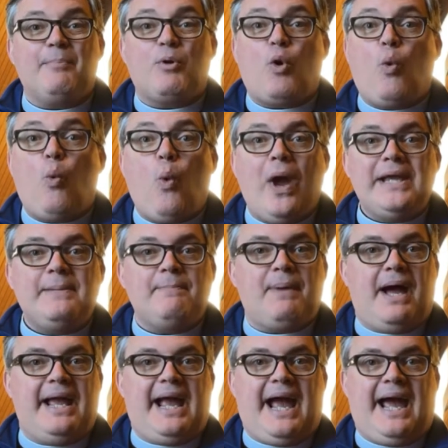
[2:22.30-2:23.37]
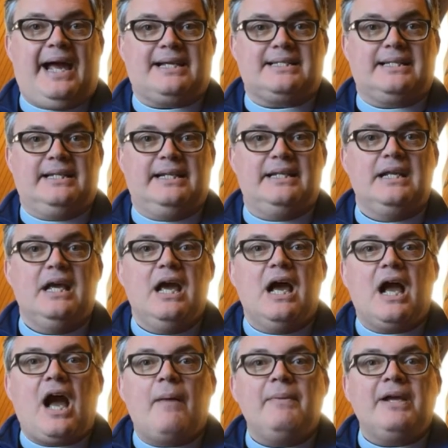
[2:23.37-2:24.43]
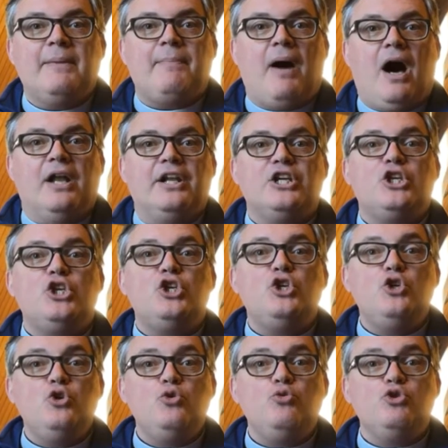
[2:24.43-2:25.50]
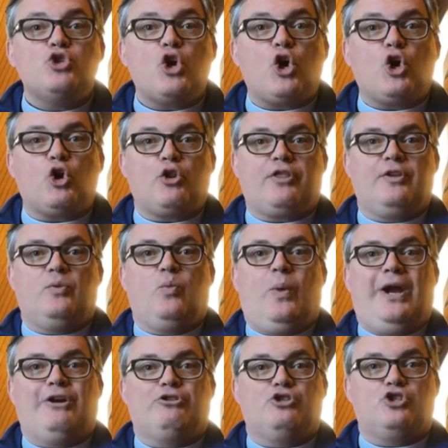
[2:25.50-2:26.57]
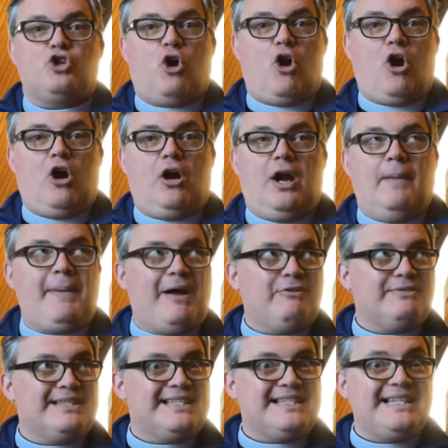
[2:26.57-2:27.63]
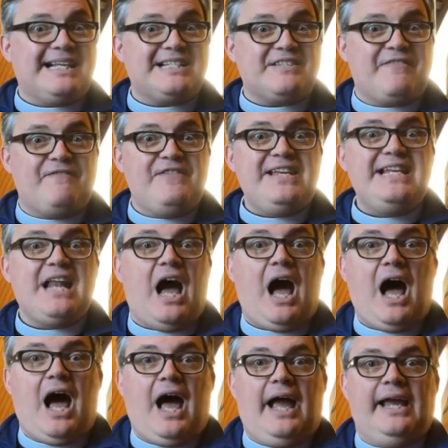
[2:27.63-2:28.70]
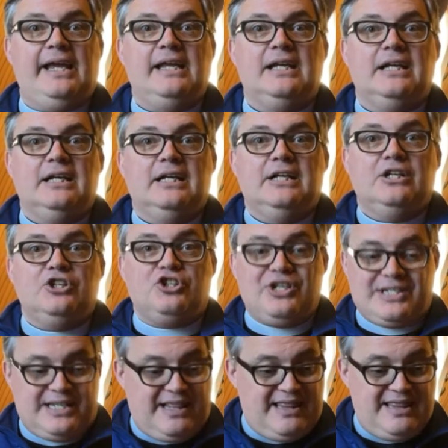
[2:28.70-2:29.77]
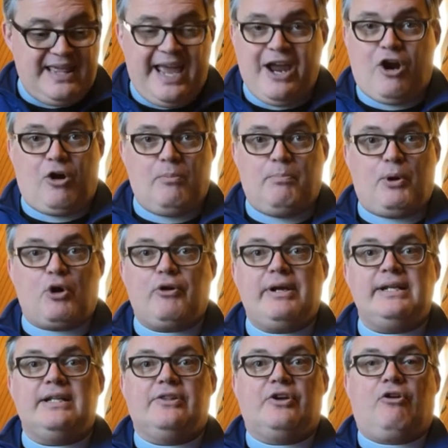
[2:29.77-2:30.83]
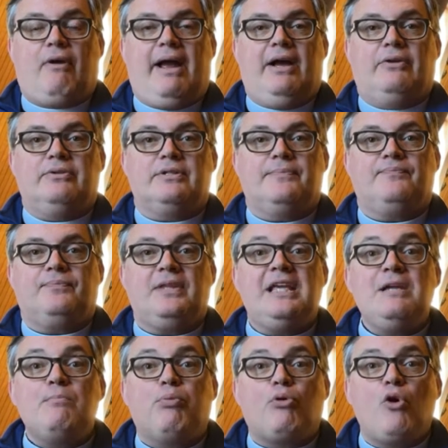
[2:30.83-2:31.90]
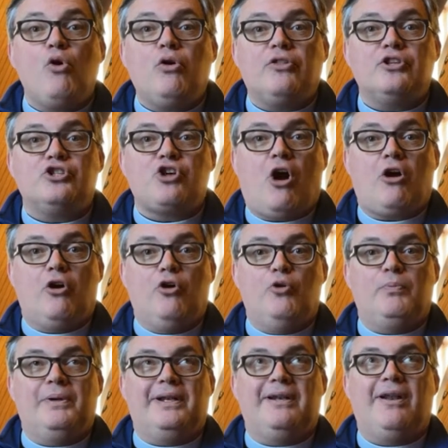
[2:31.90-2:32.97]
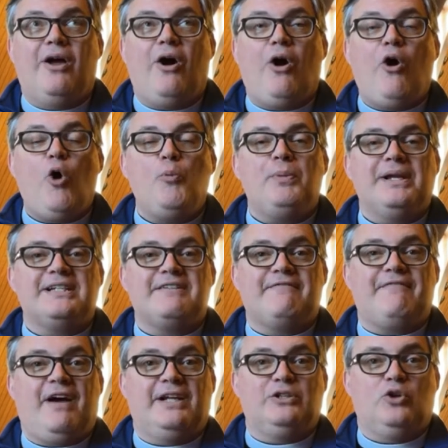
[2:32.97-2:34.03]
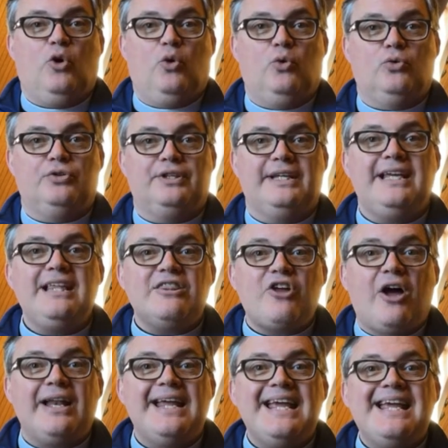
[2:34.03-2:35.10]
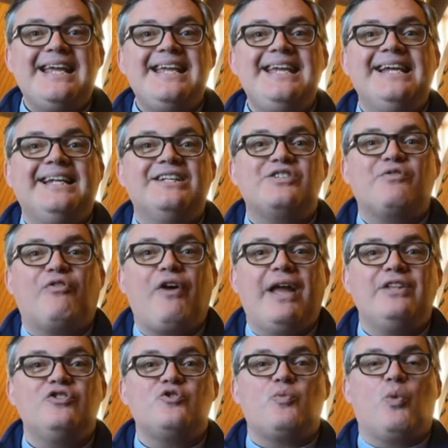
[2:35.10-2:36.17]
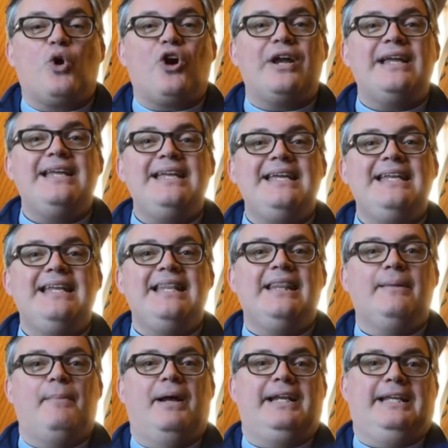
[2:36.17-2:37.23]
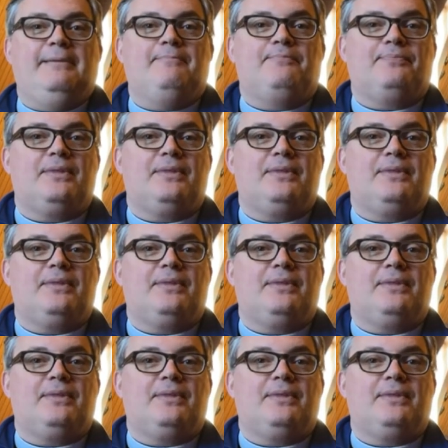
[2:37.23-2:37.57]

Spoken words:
up quite by accident coming upon a huge earthenware jar about 6 feet high, just there buried in the ground. He broke the jar open, hoping to find gold. He thought he and his friends were in the money.